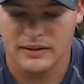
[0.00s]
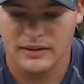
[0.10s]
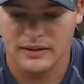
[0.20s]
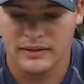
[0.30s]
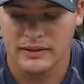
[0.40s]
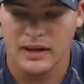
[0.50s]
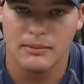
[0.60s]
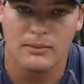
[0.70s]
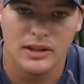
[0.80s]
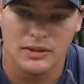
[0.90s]
A
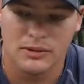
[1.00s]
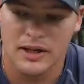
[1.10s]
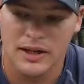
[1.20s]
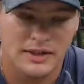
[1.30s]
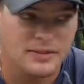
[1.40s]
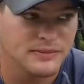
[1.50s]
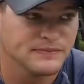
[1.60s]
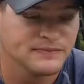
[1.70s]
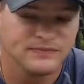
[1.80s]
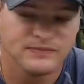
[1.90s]
lot mellower
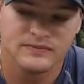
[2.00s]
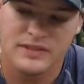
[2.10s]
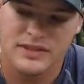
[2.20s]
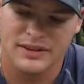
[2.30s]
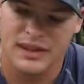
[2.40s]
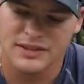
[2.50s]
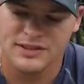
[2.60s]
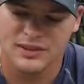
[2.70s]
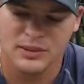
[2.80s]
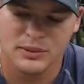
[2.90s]
action. It's a lot
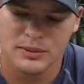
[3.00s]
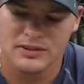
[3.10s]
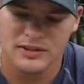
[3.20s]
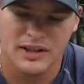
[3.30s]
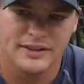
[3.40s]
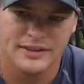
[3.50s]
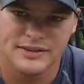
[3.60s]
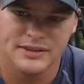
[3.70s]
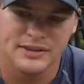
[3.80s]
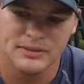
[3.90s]
slower. It's a lot
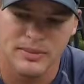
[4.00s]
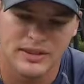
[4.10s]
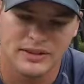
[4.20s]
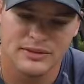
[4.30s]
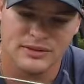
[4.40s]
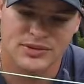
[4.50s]
easier to make those